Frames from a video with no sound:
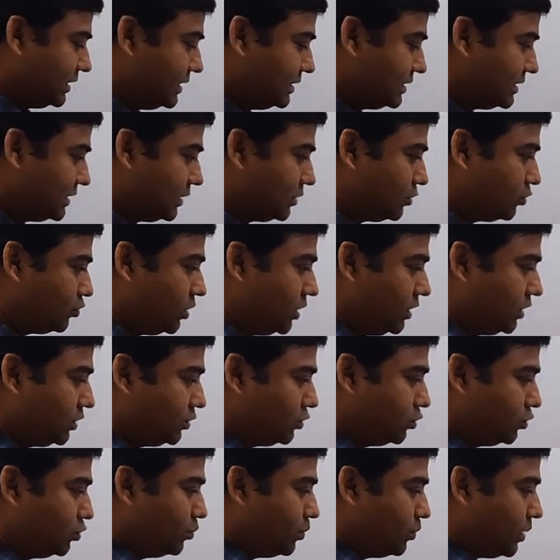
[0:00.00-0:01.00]
is equal
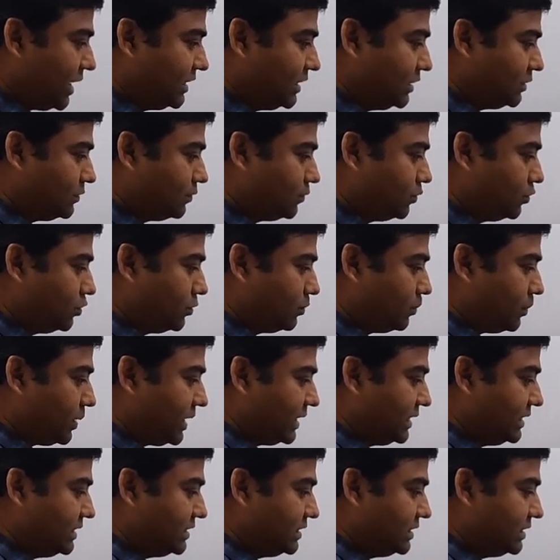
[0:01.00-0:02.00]
to minus 4
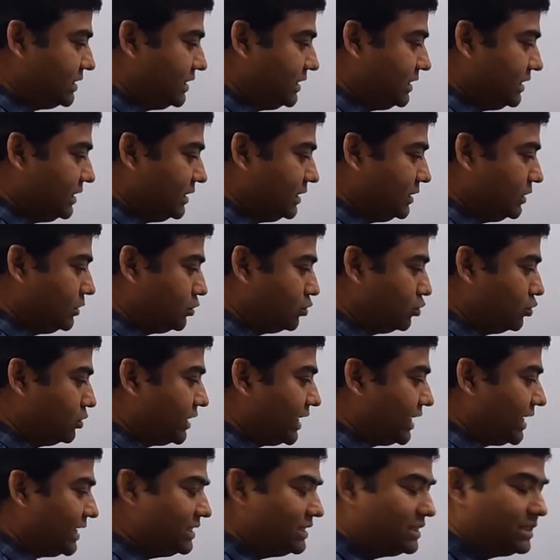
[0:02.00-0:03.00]
pi g into
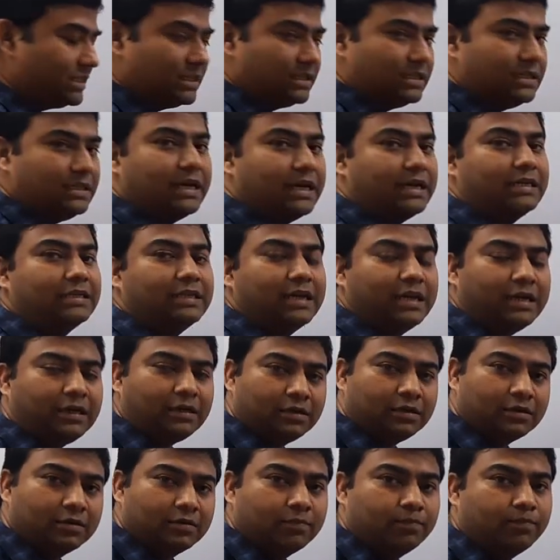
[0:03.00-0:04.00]
density at
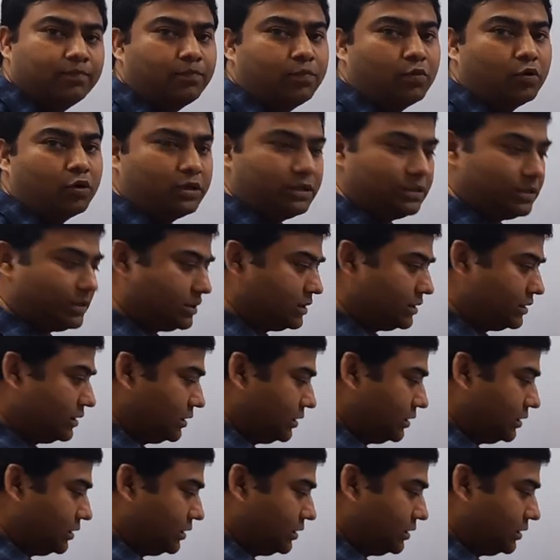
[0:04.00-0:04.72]
that point.